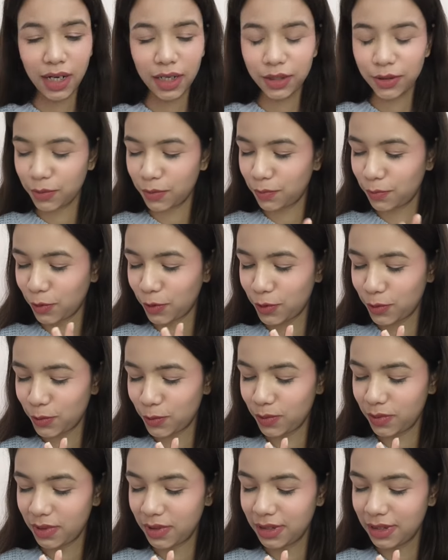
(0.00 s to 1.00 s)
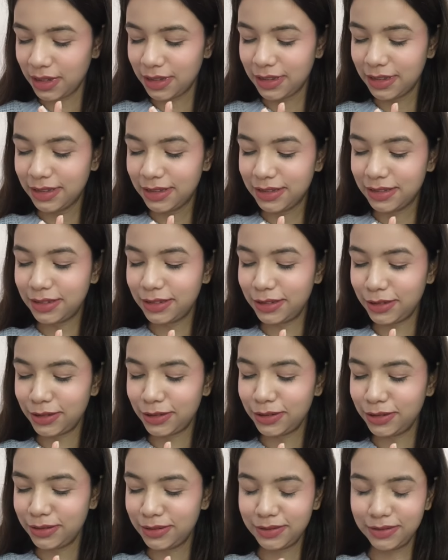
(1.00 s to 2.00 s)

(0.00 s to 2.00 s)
I don't want to, you know.